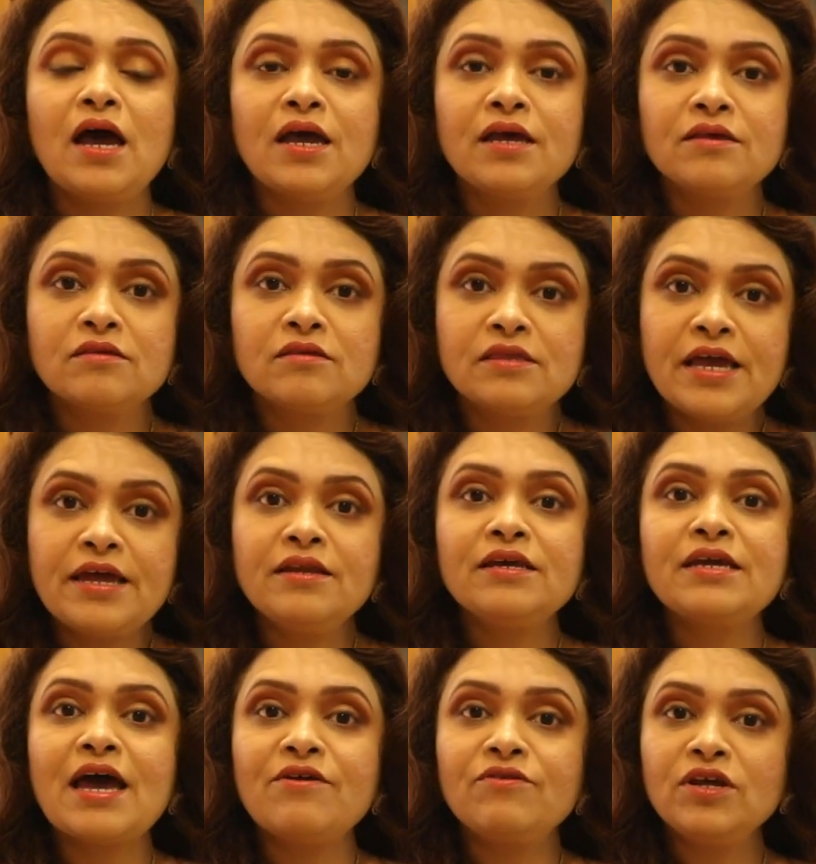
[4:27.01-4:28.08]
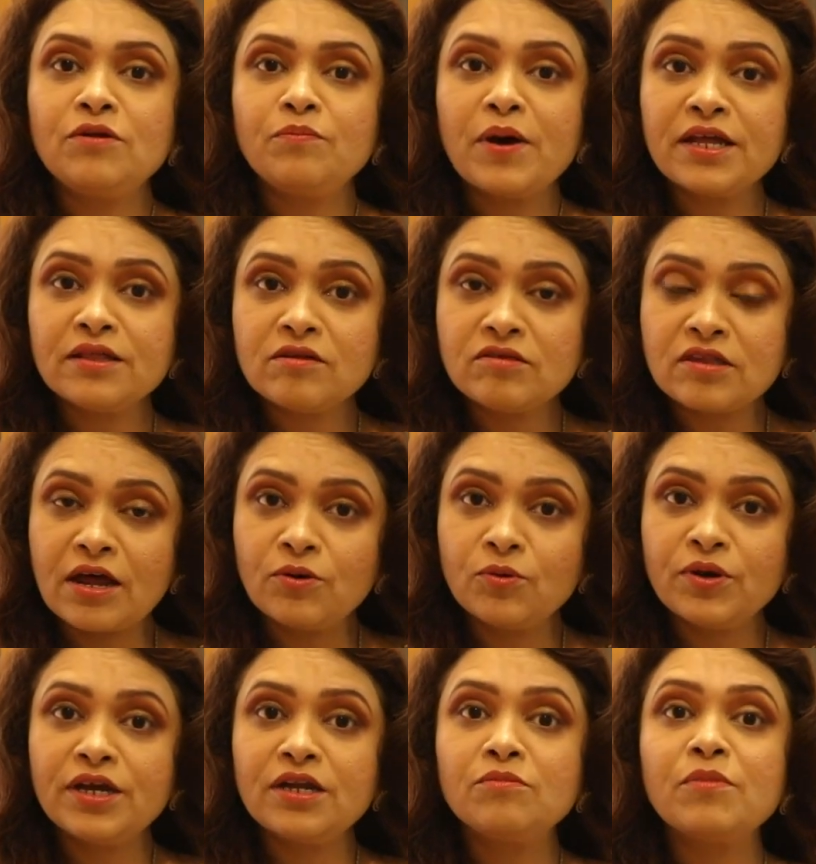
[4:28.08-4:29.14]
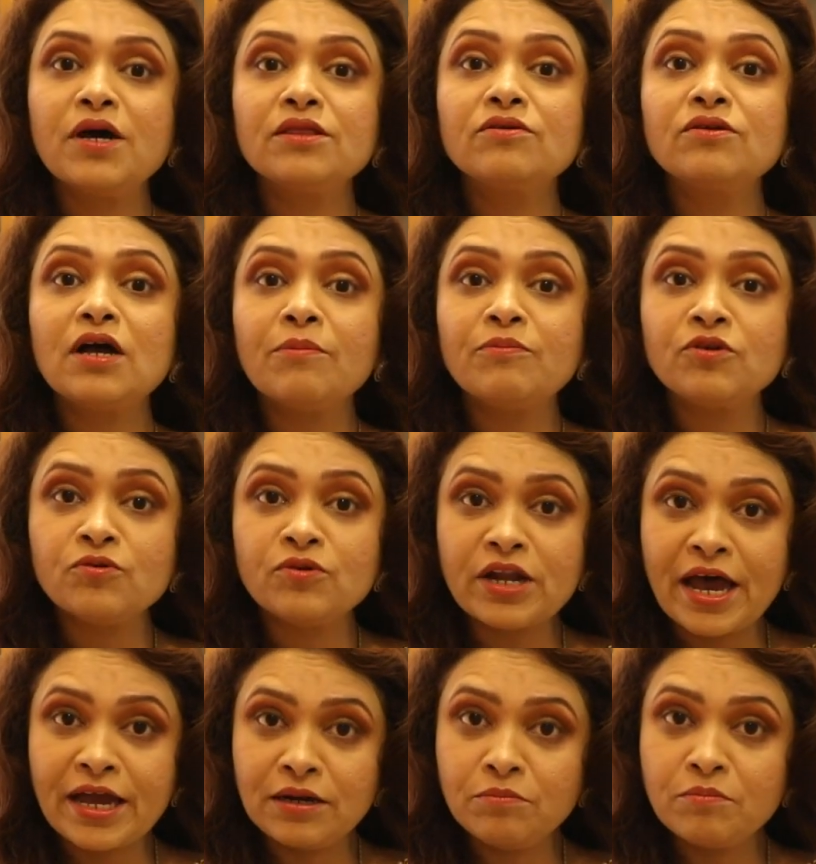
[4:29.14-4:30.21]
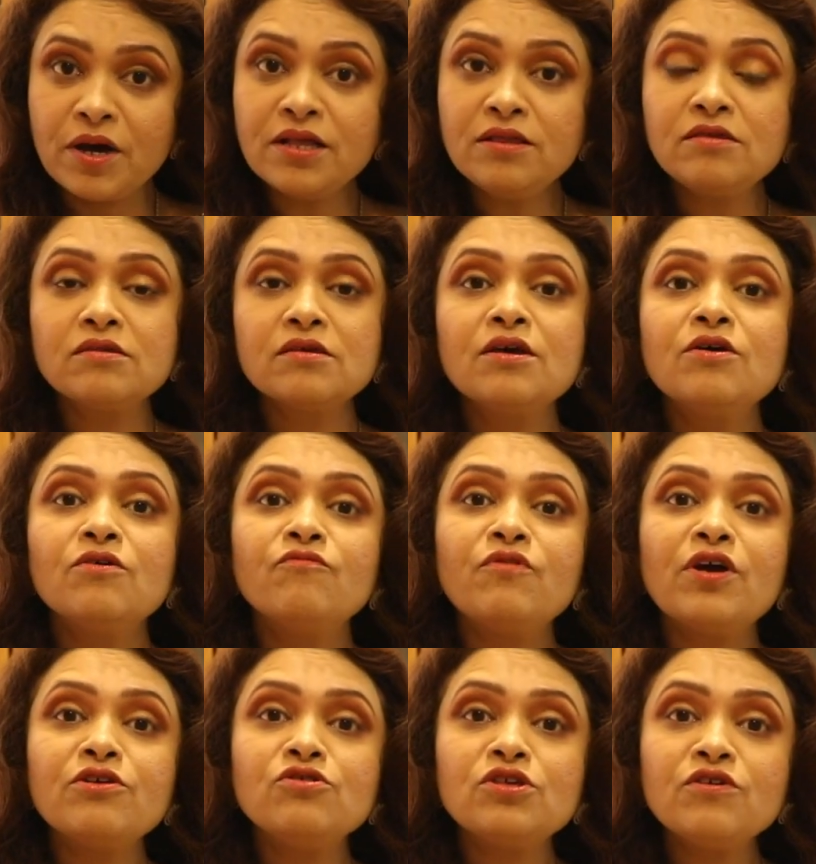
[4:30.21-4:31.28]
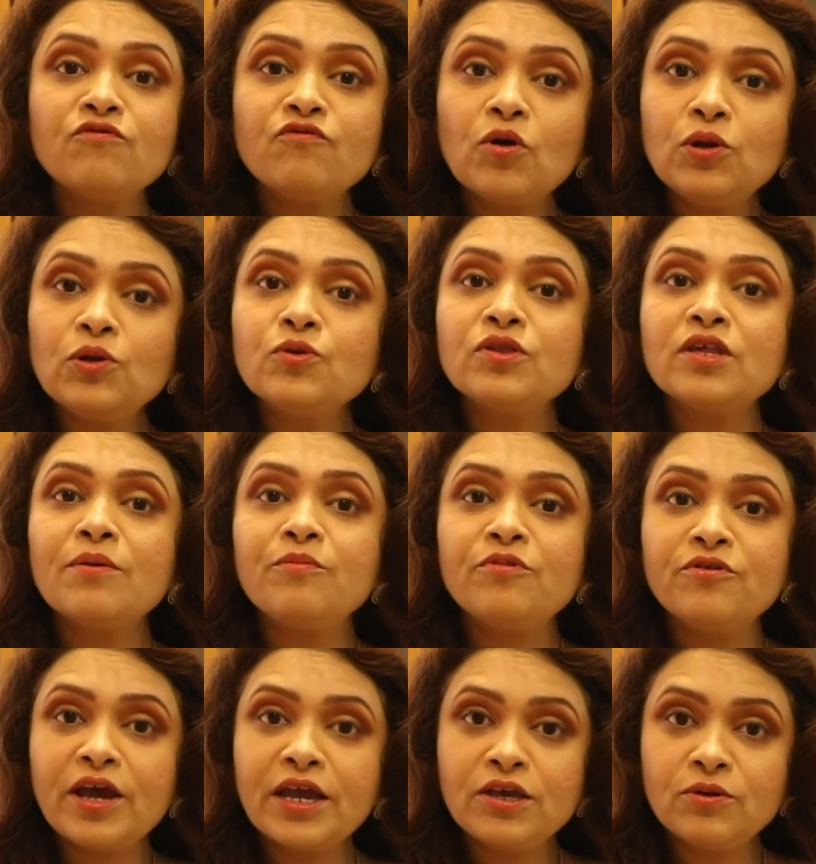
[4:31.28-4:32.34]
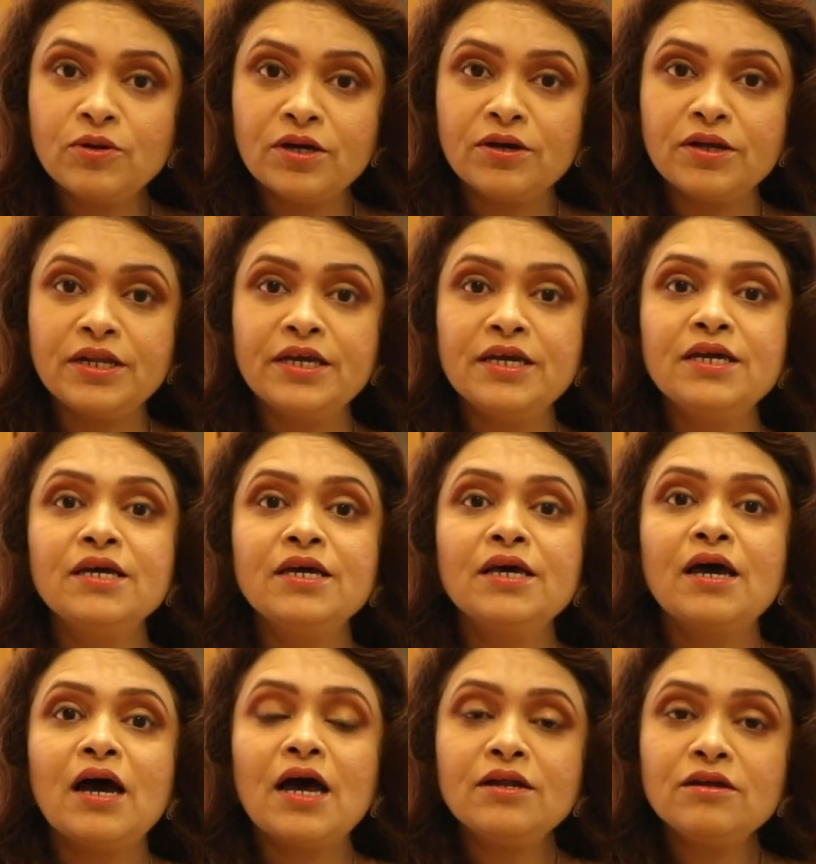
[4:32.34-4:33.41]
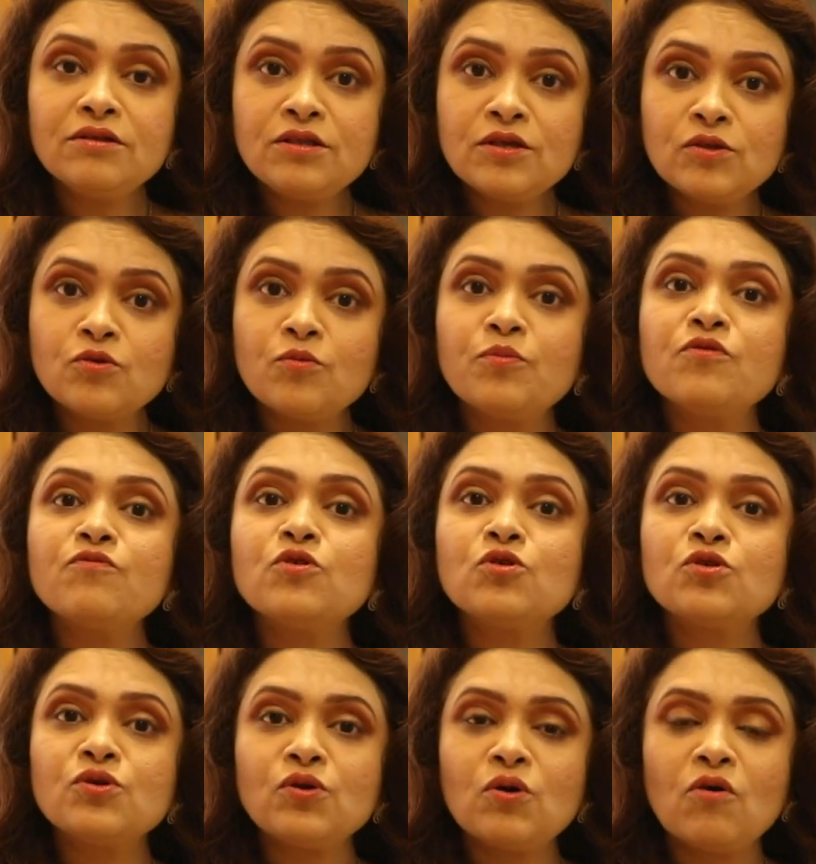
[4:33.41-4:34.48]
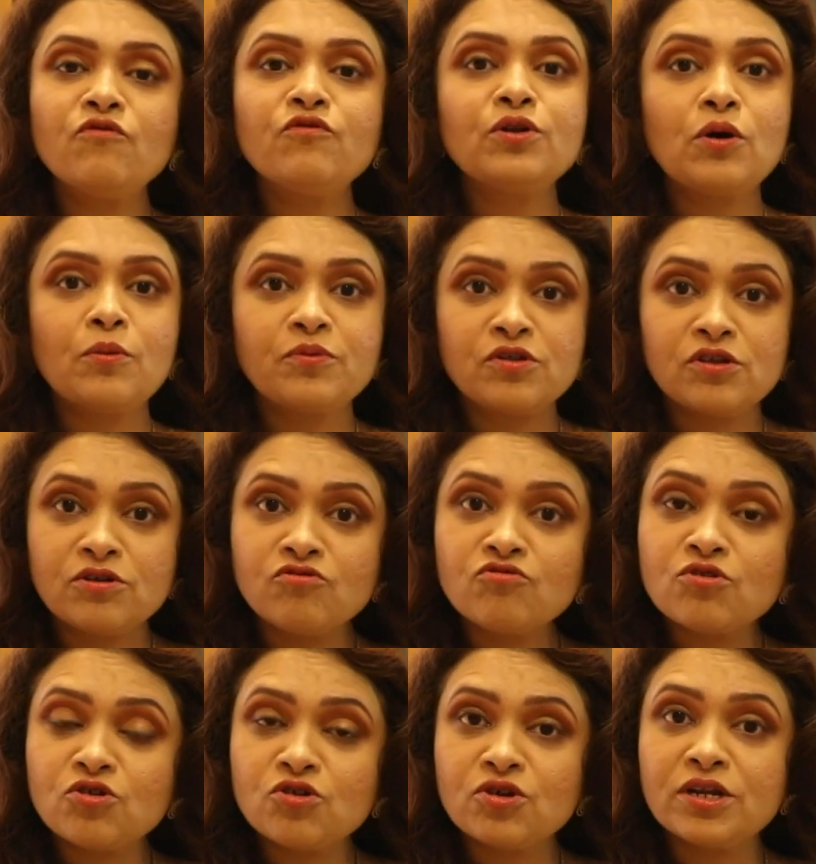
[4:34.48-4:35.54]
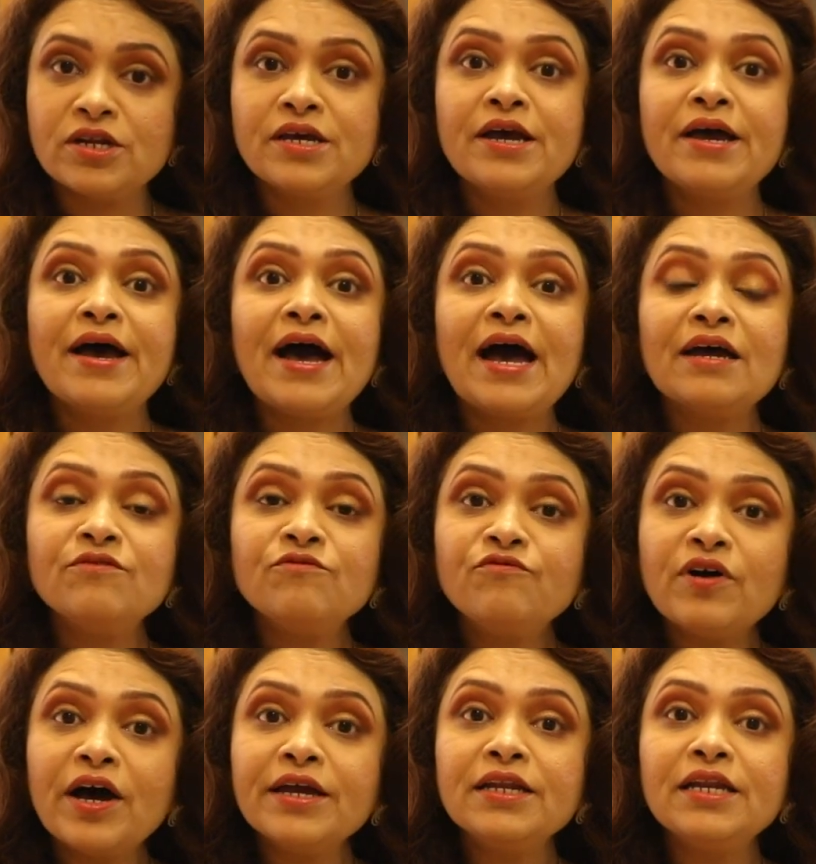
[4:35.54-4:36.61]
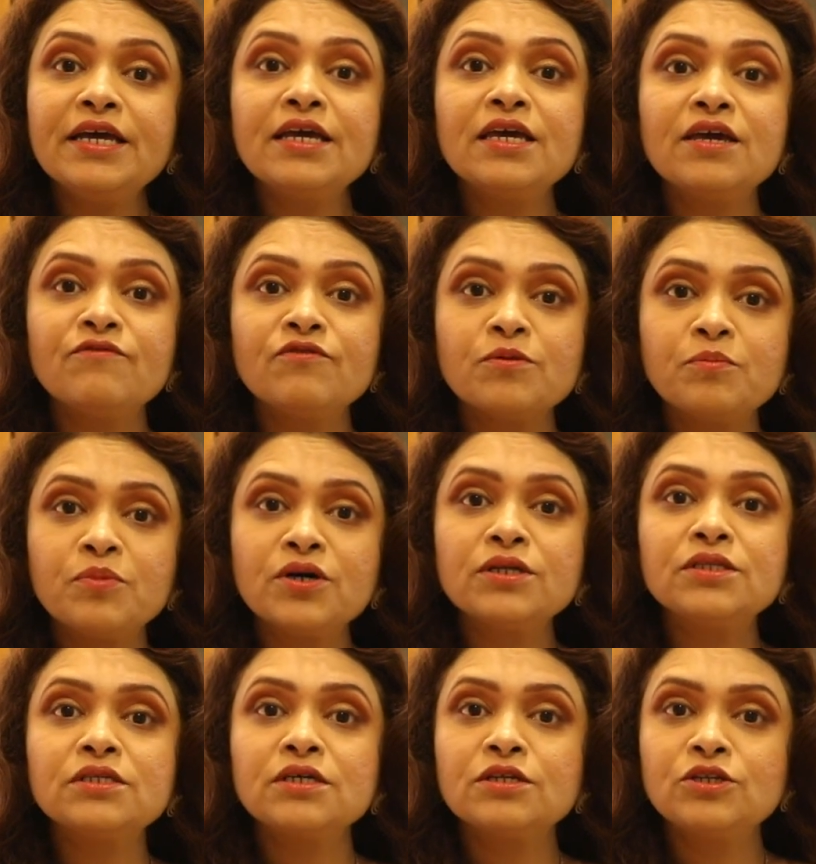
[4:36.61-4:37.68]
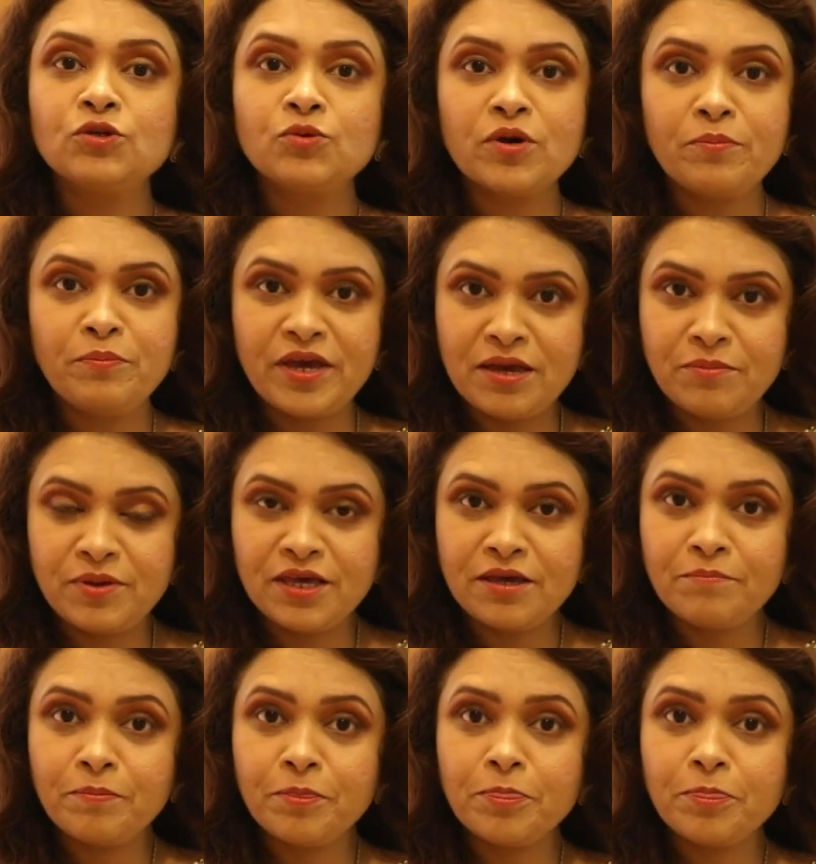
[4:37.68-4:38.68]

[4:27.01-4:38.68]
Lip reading: is then carried by the surrogate mother up to 9 months, where she follows up regularly under the supervision of an obstetrician and finally gives birth to a baby.